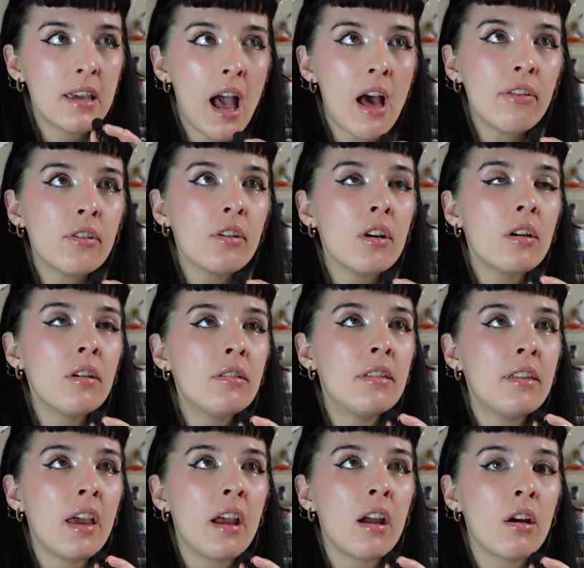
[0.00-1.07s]
gather
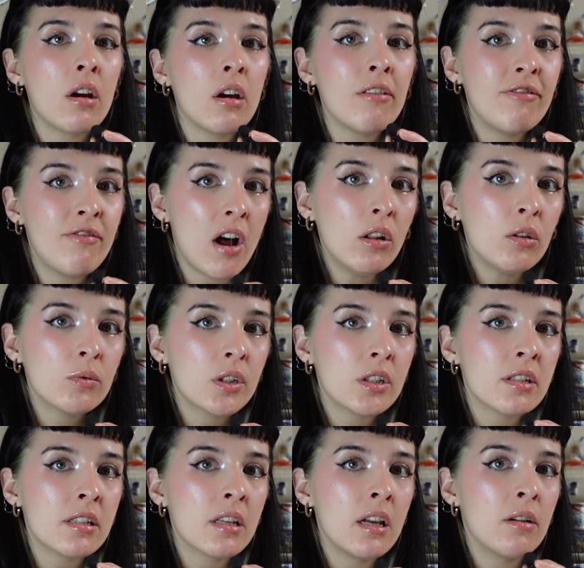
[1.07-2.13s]
their
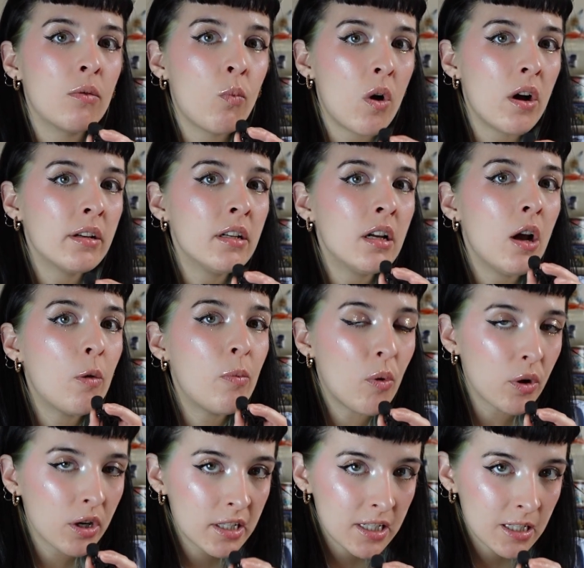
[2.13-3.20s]
followers in one
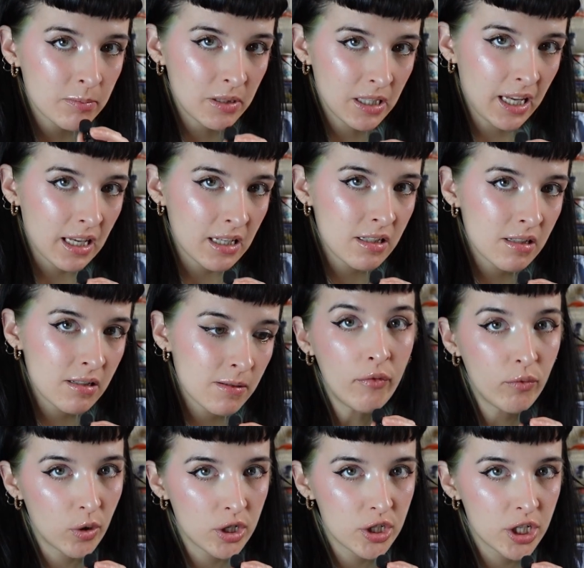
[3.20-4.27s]
appointed place
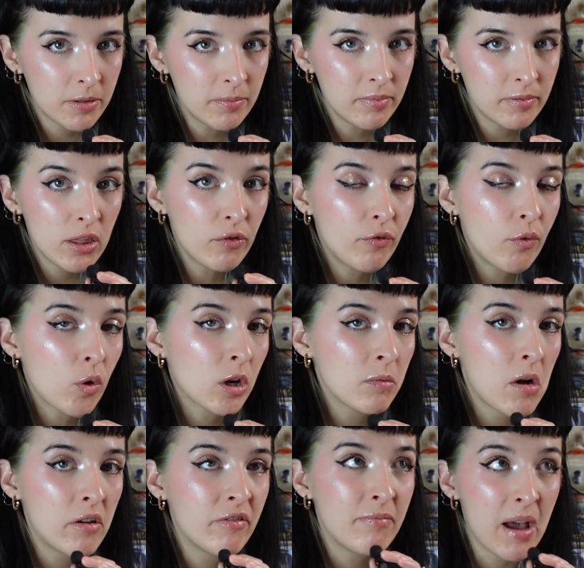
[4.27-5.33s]
of worship in the
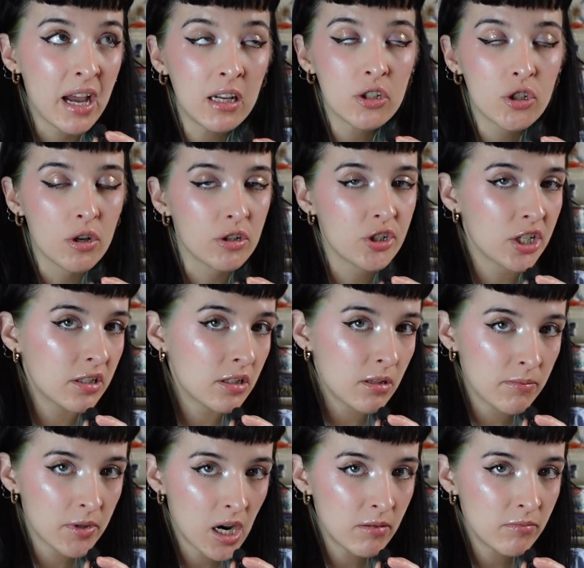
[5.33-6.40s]
form of megachurches
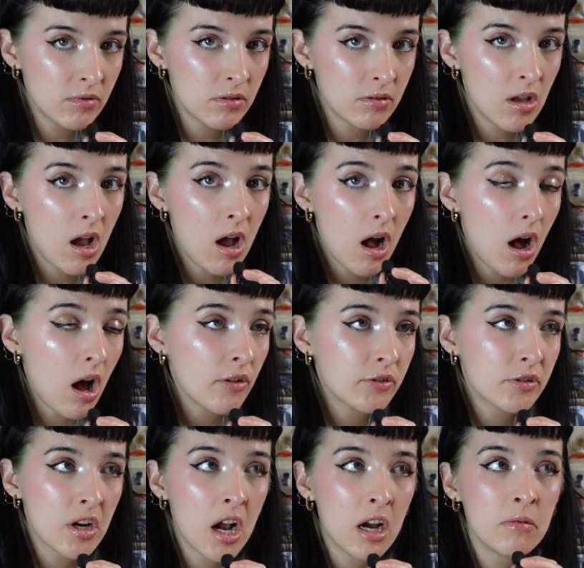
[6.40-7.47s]
sometimes.
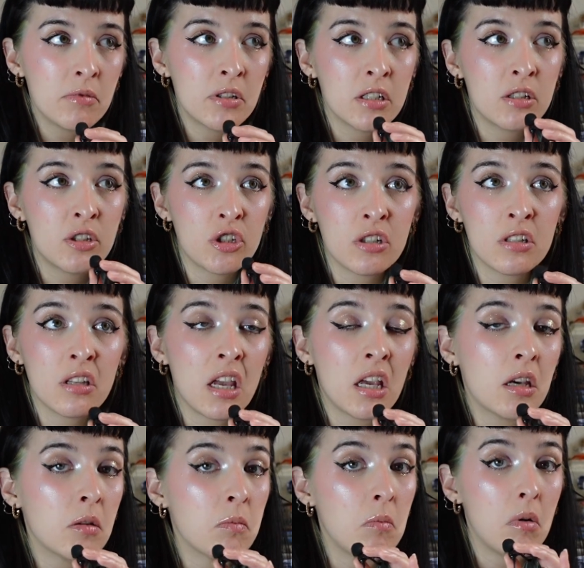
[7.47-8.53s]
Other times it's just
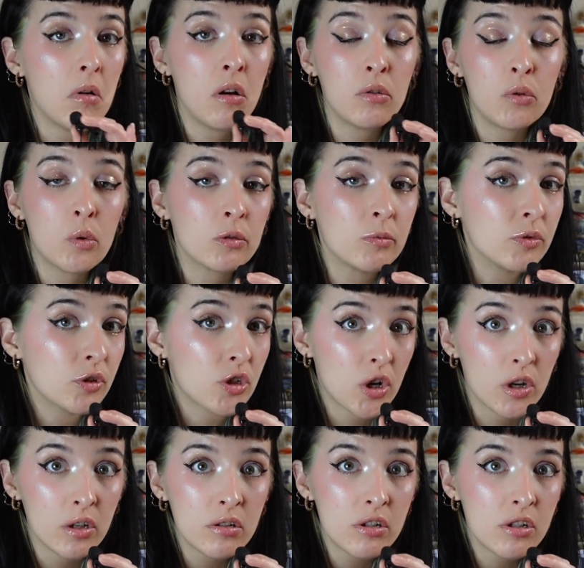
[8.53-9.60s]
like a normal
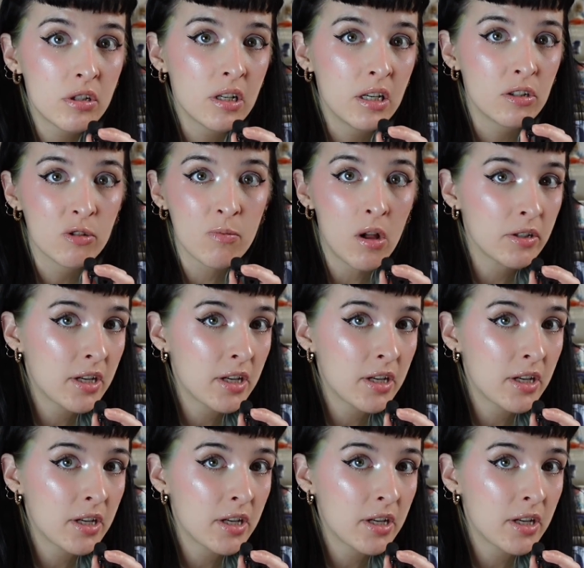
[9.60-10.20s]
church in a small